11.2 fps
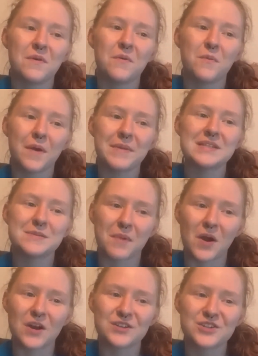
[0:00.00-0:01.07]
Women's
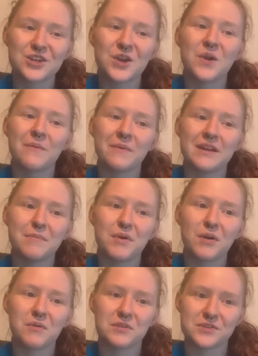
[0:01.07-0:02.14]
March. Read a
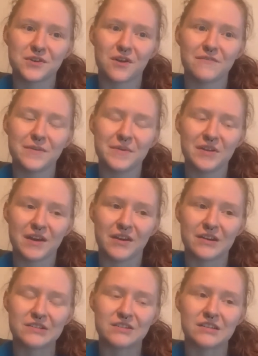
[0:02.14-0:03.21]
book with a strong female
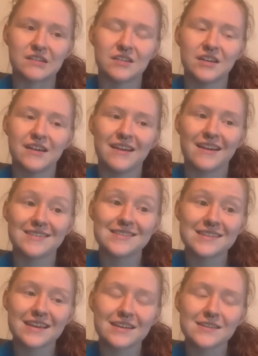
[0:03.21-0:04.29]
character. And
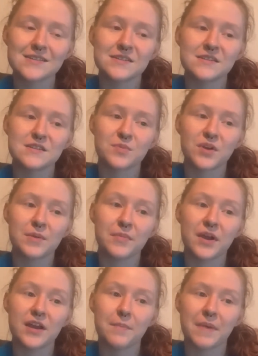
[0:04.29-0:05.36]
six, Spring
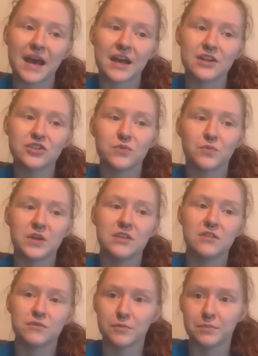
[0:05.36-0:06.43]
Break Bash. Read the
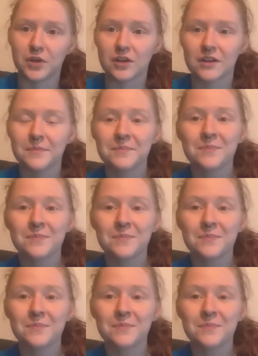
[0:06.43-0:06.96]
group book.